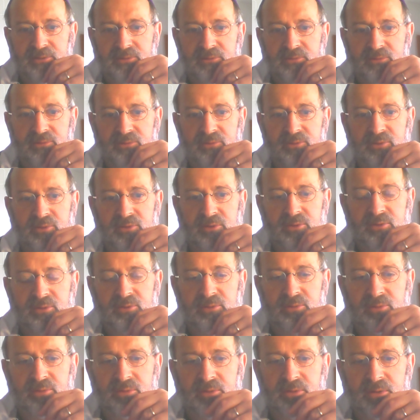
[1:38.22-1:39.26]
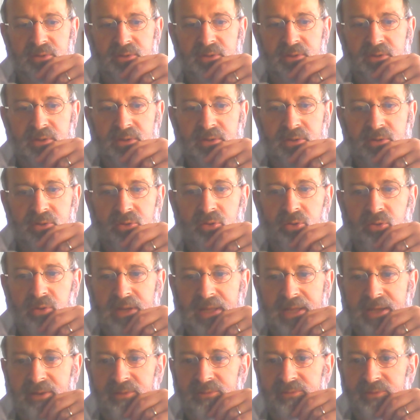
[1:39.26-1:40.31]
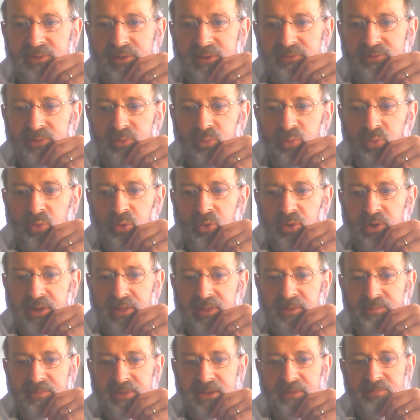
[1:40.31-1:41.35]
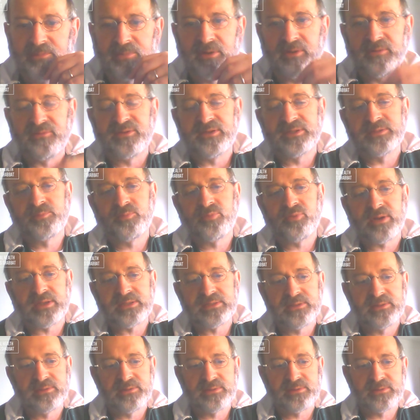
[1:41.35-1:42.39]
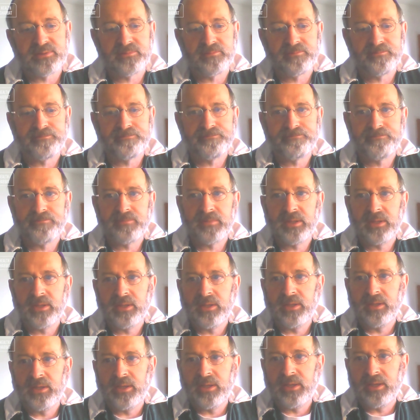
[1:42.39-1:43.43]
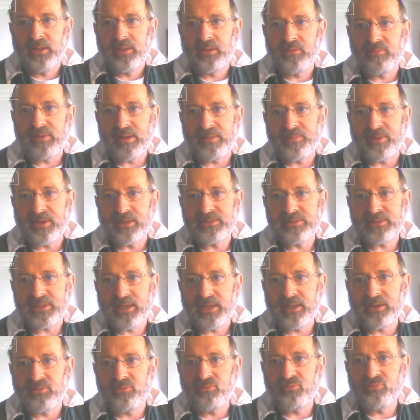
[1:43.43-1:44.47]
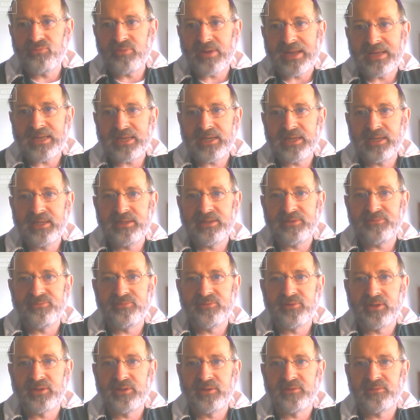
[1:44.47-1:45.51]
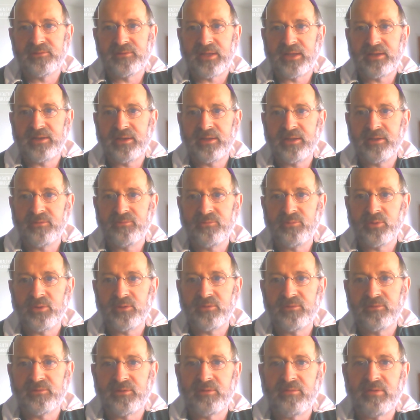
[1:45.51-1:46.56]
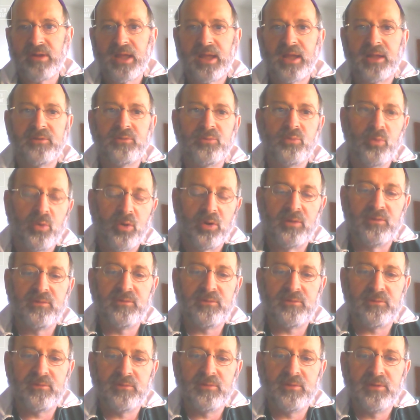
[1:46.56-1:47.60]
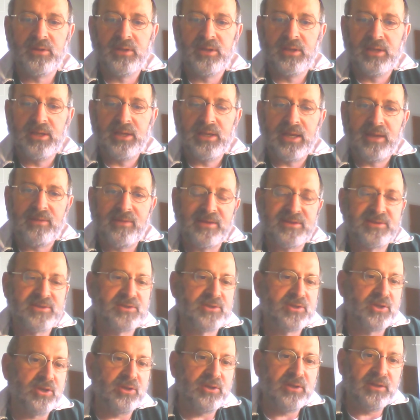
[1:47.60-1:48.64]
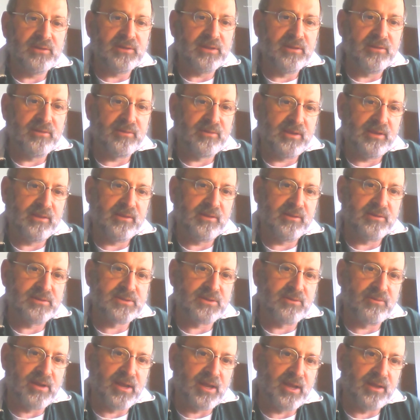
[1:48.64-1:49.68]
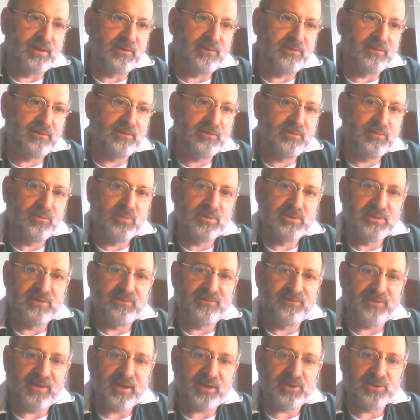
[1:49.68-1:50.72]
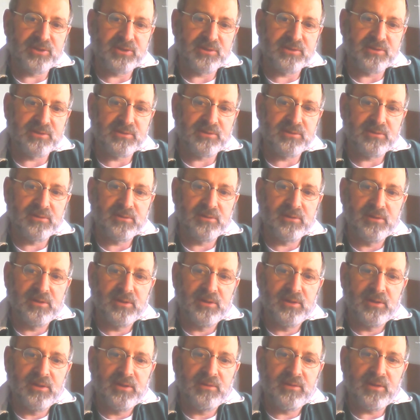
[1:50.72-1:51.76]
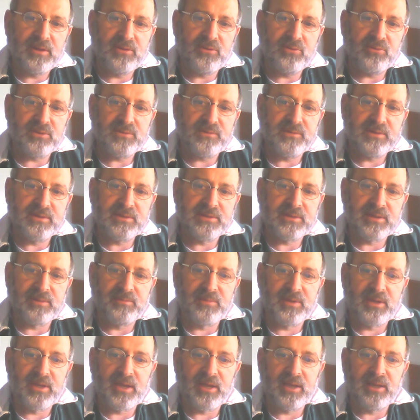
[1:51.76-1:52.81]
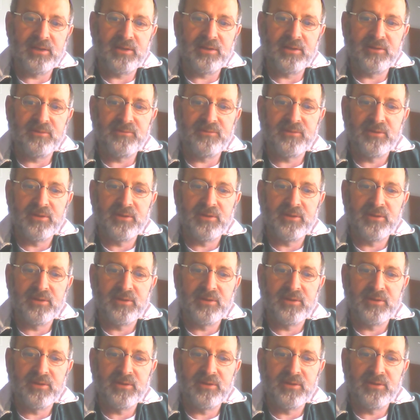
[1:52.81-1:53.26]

to call out and to warn other people of his presence. The rabbis had a radically different understanding of what tzara'at was, and they certainly didn't think that tzara'at was infectious. They thought of it as some kind of